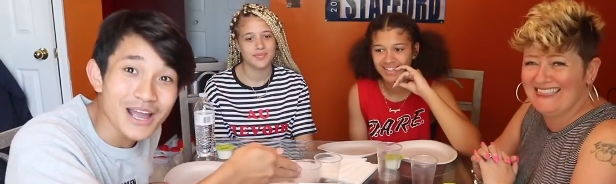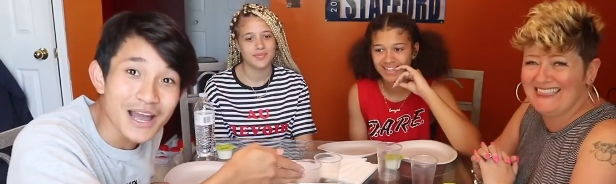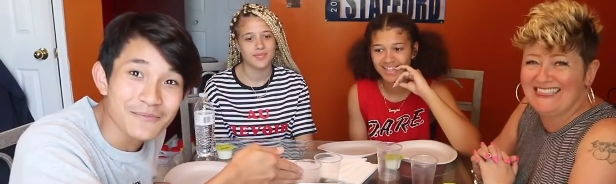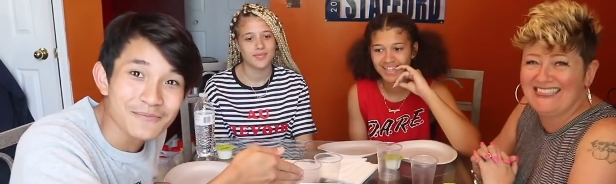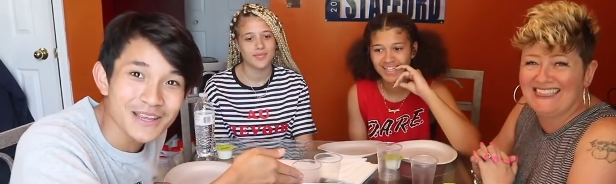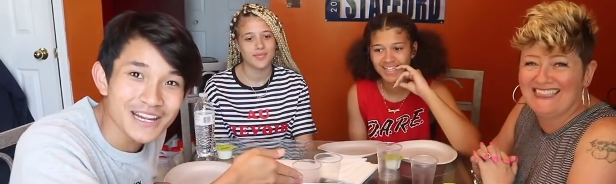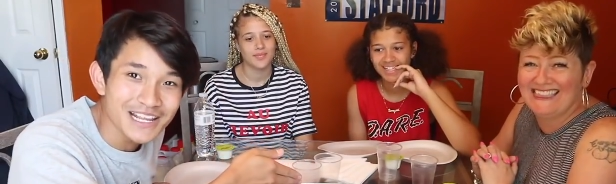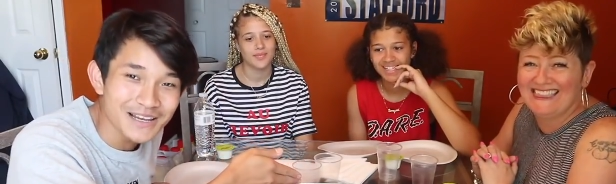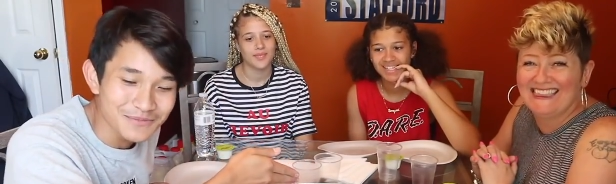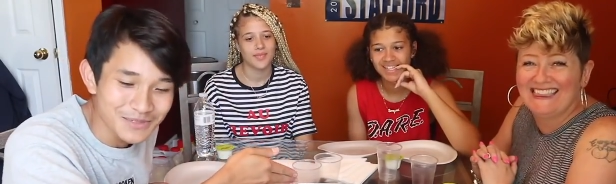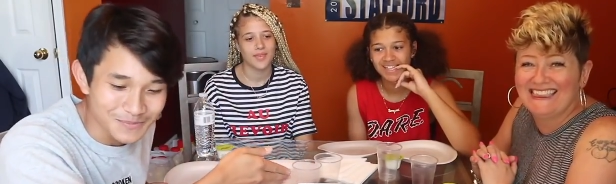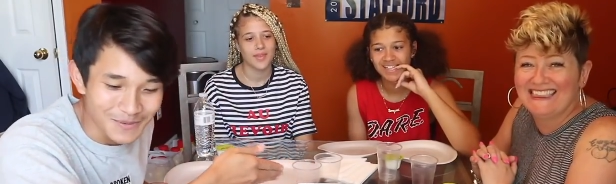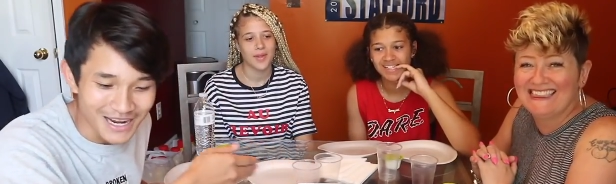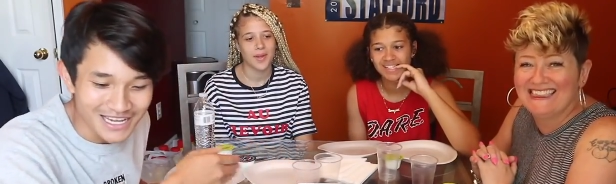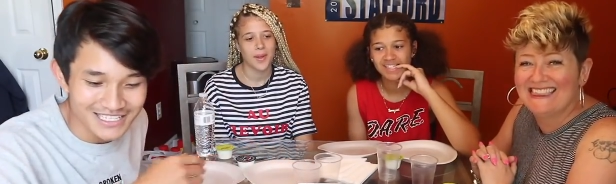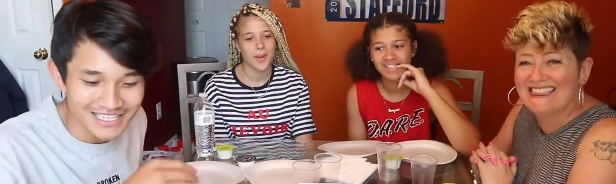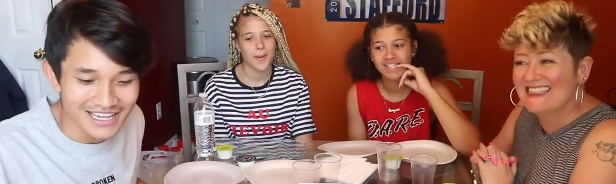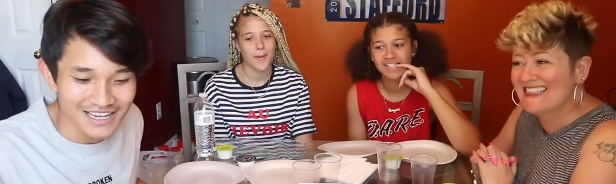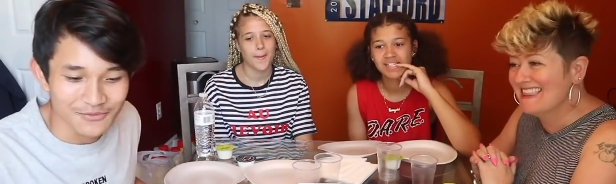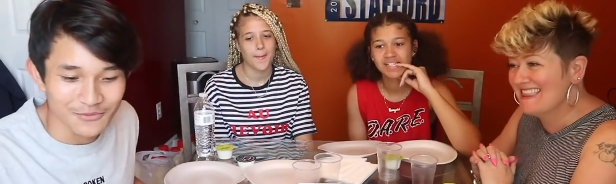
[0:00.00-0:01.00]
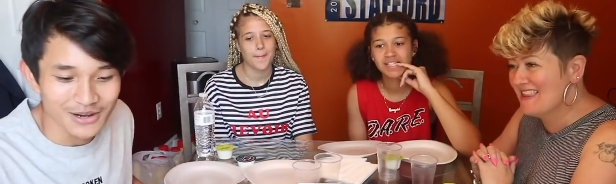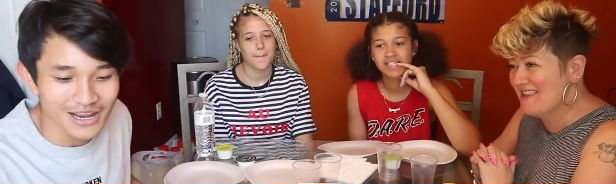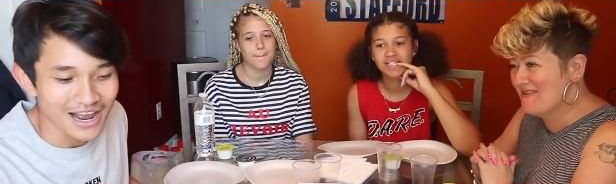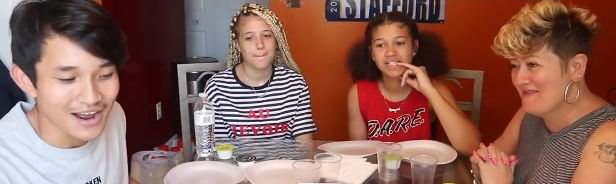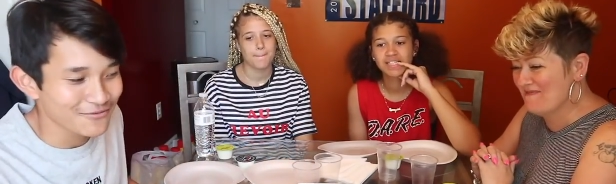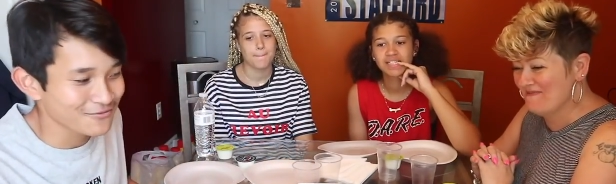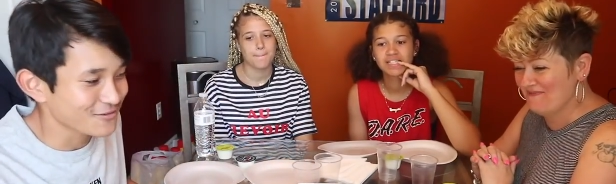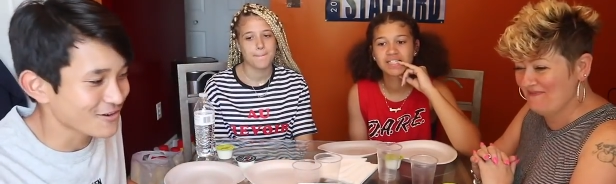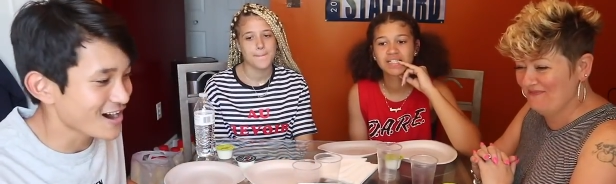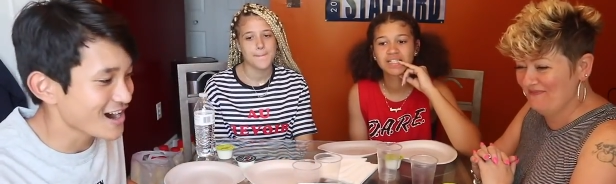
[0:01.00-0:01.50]
Speaker 1: we got medium spicy and we
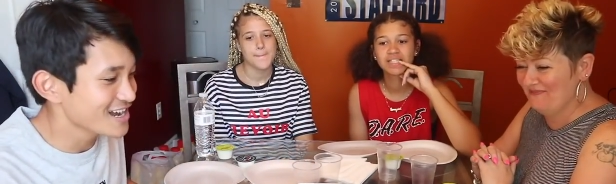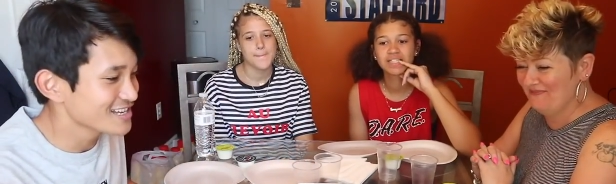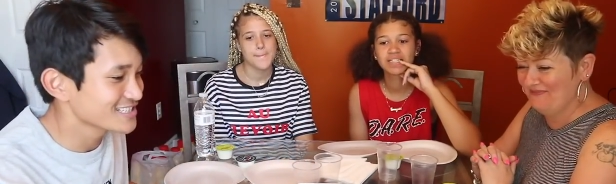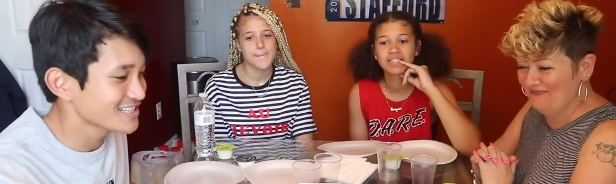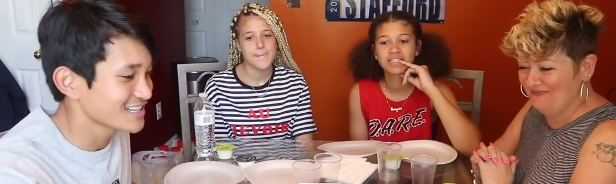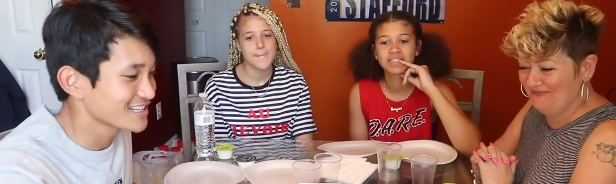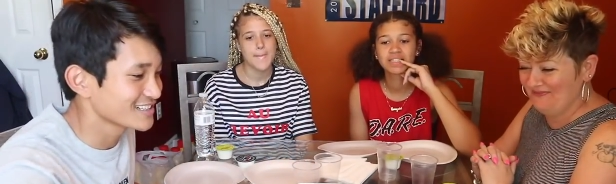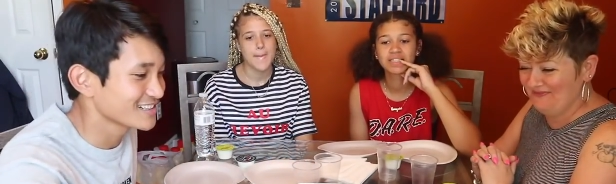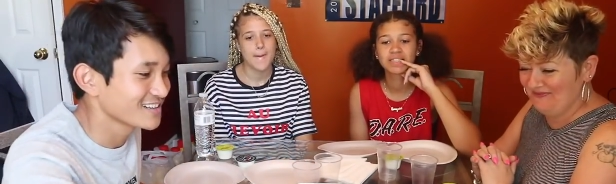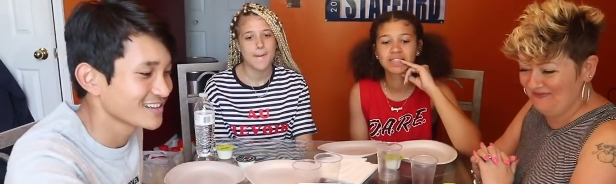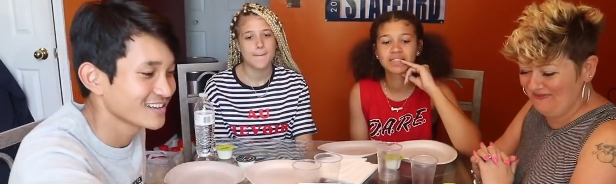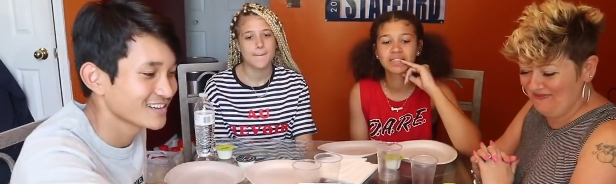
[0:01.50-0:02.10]
got fries and